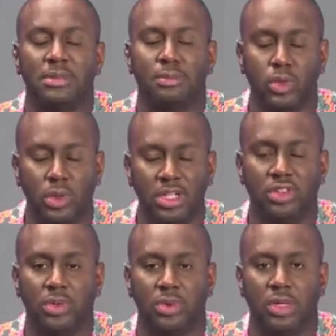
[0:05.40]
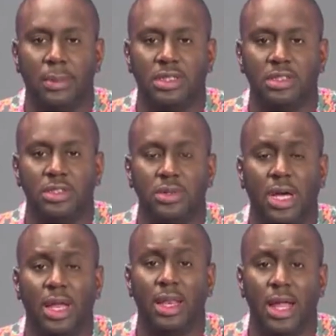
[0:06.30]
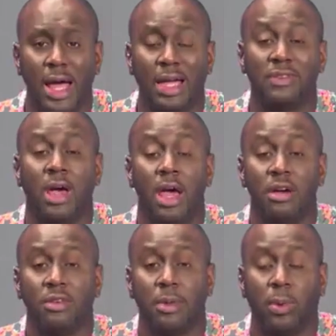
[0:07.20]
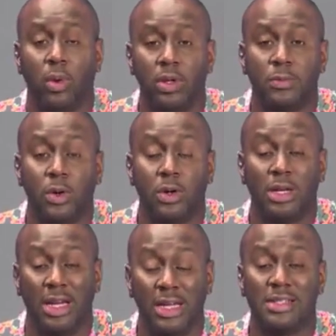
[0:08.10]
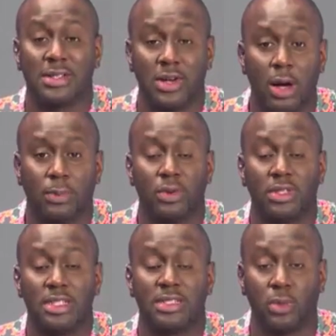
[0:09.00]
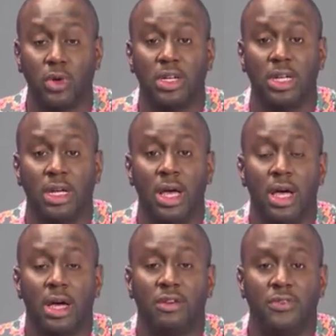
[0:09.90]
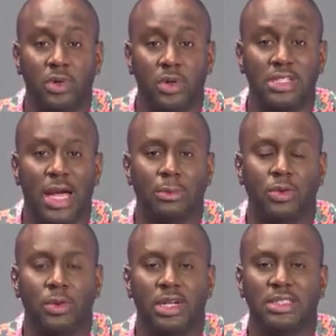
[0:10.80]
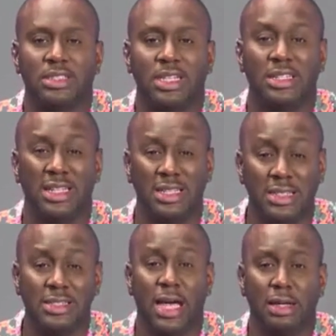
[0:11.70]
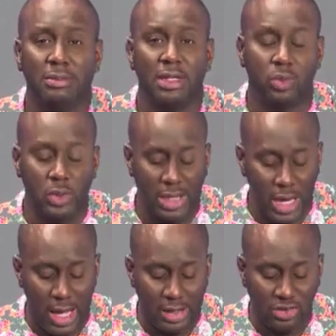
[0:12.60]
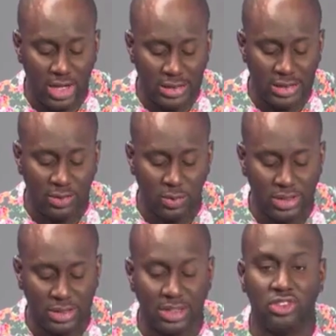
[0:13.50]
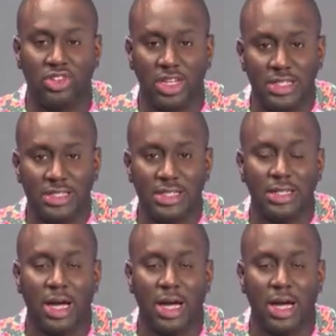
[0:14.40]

Morning Show, coming to you here live from the Port Mall in Scarborough this morning. Viewers, I am Julian Skeet, and in this segment, we are chatting with Jason